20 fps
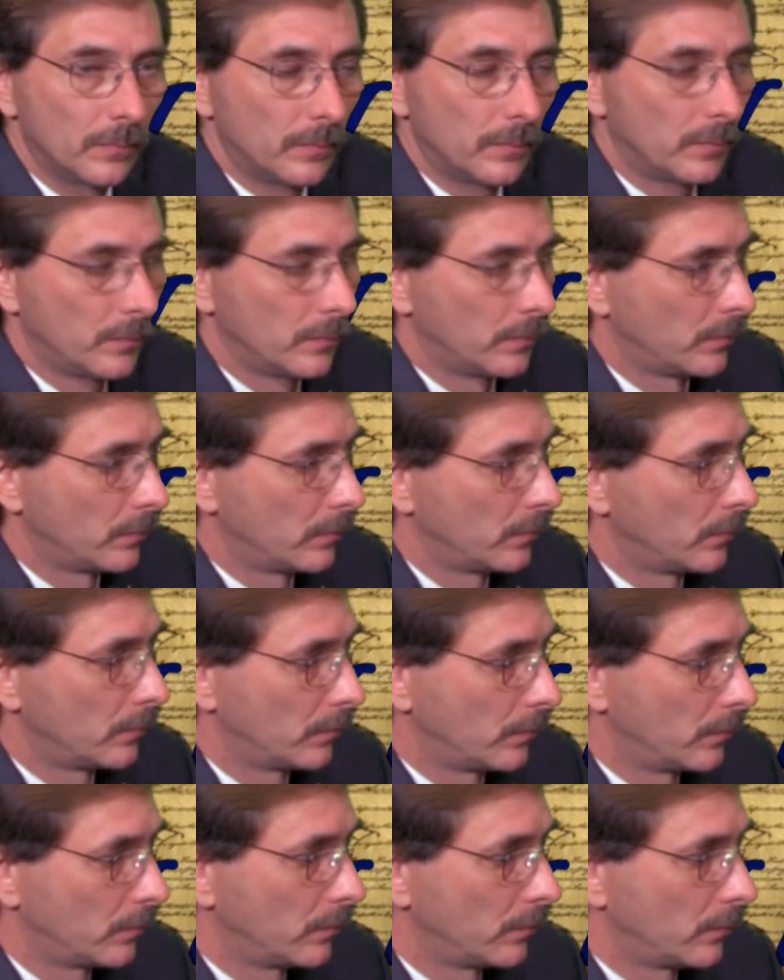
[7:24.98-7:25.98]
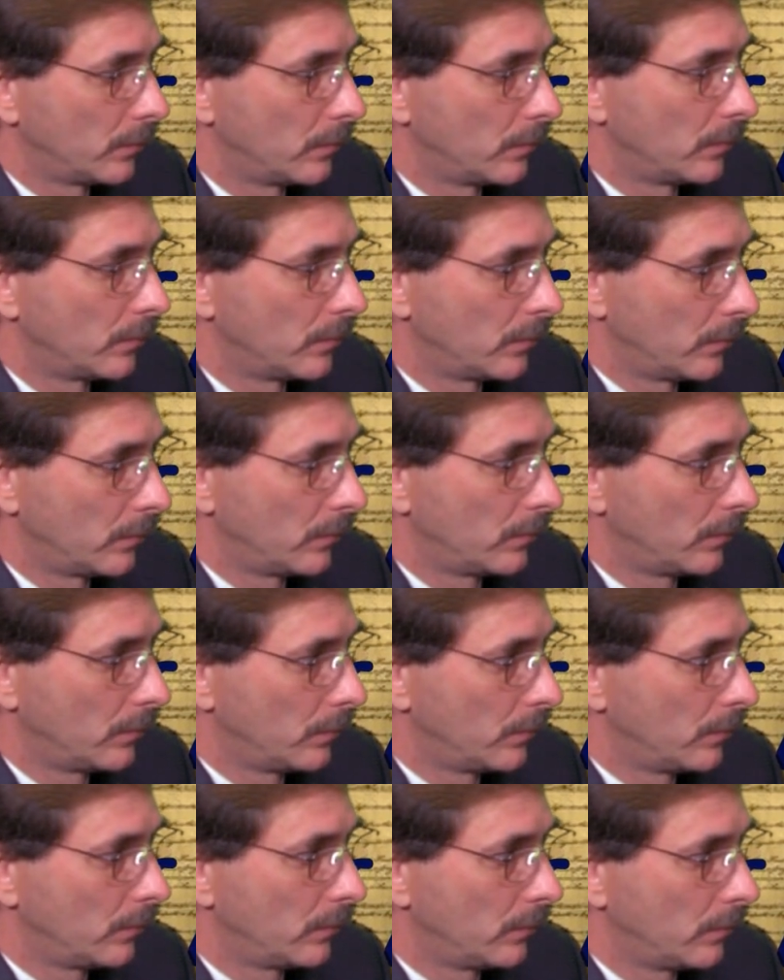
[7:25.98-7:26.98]

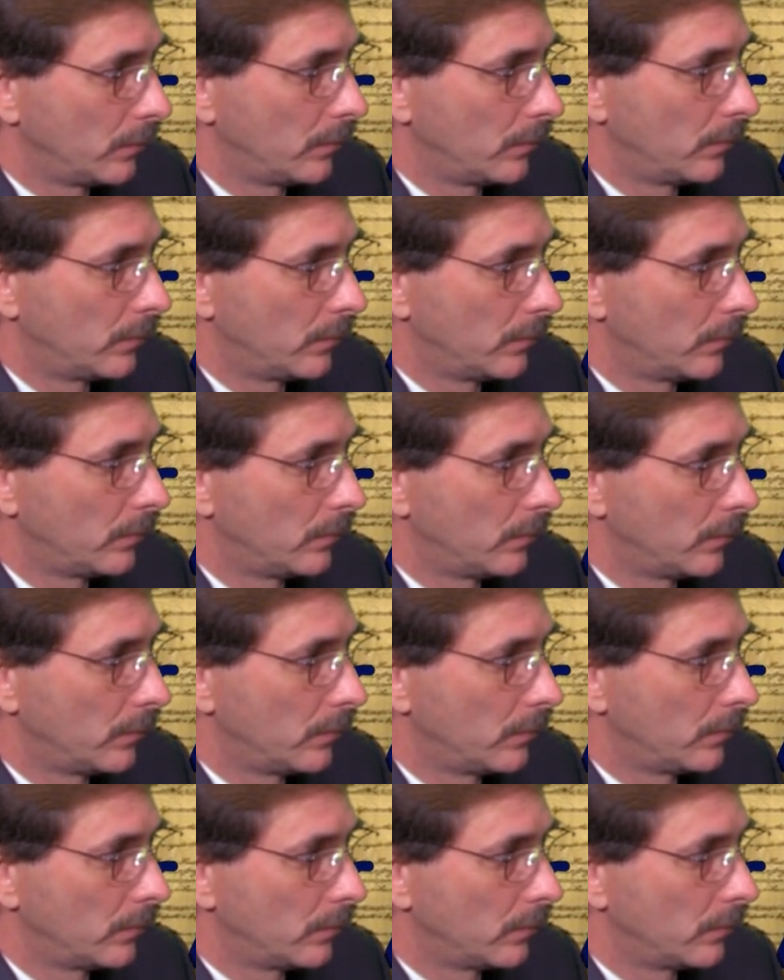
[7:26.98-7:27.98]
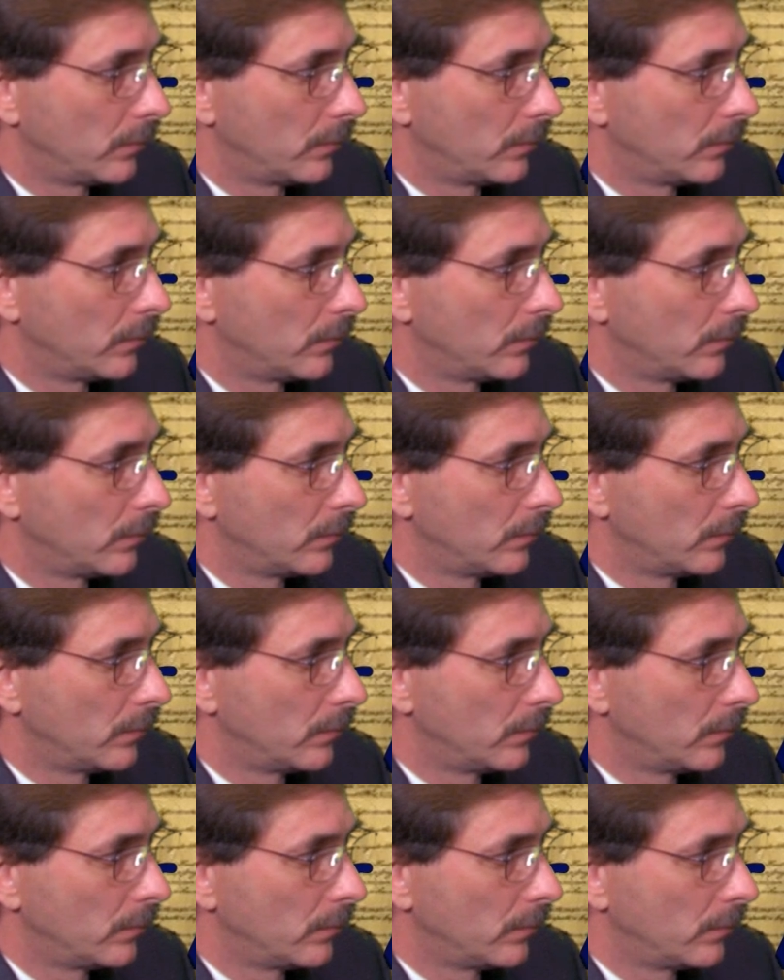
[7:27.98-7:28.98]

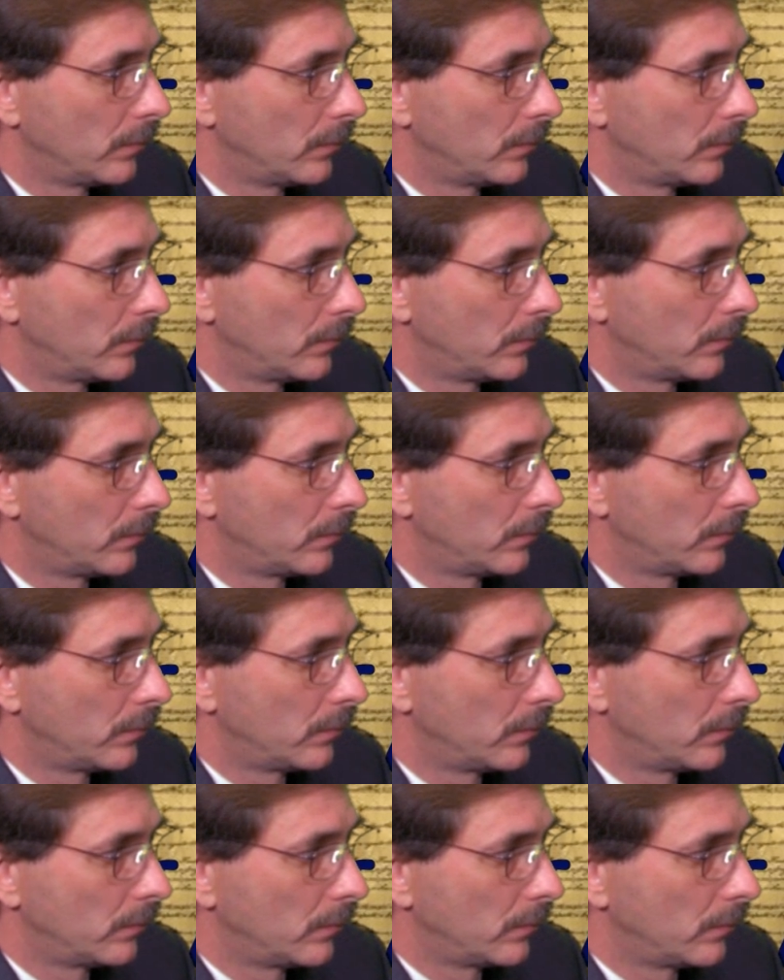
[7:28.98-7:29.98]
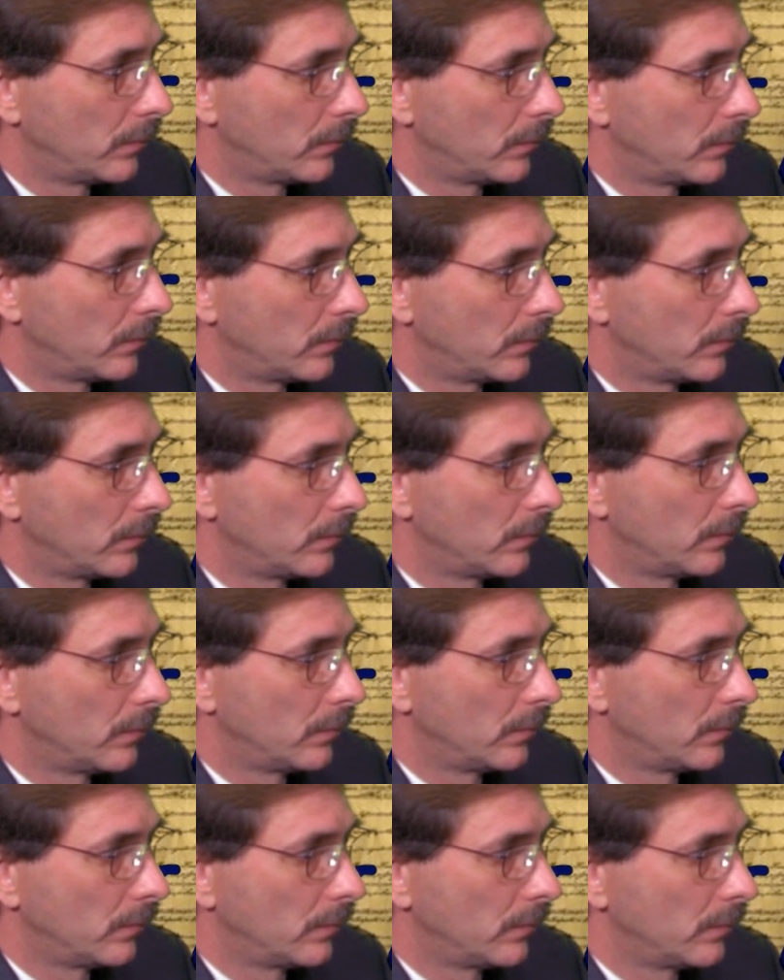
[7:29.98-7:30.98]

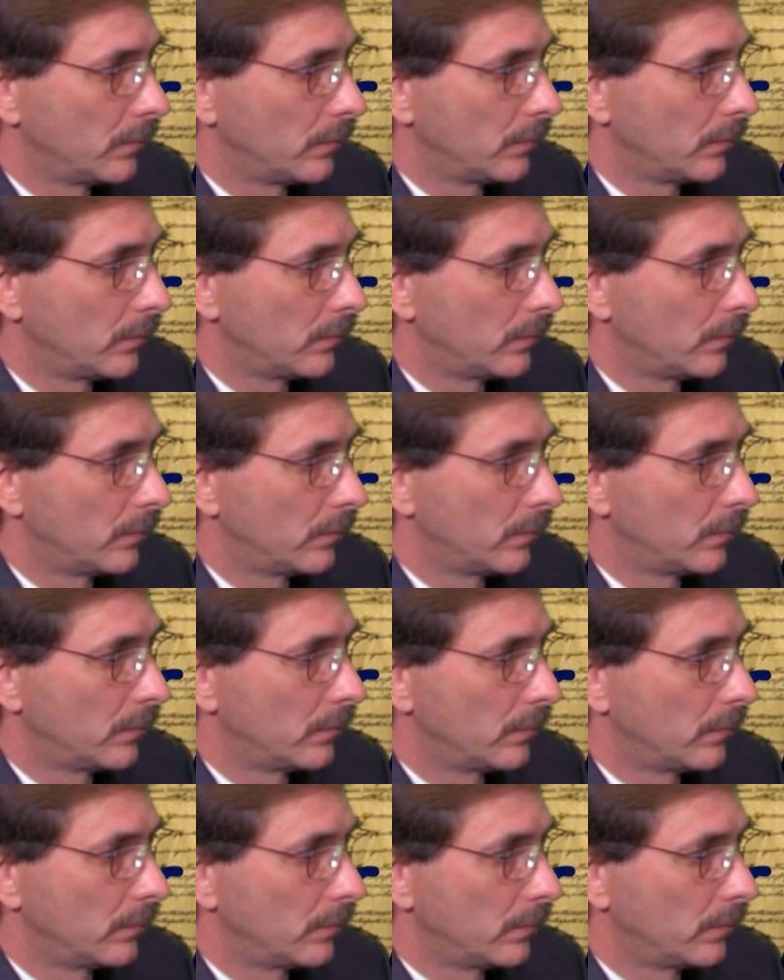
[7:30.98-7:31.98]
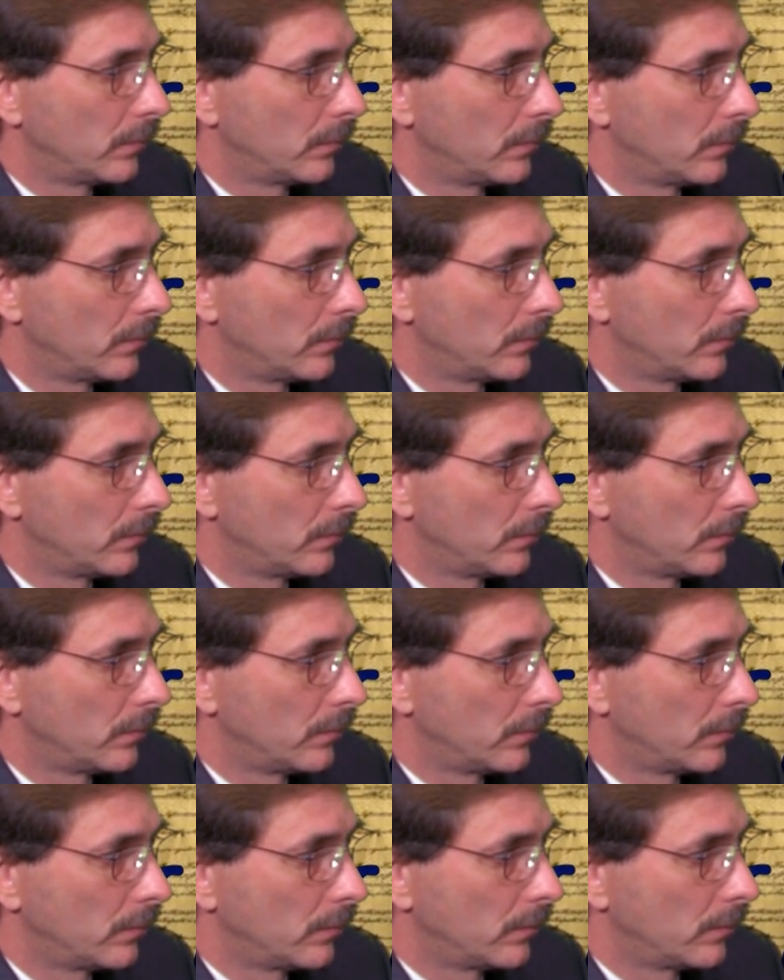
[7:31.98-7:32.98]
The person shown says nothing.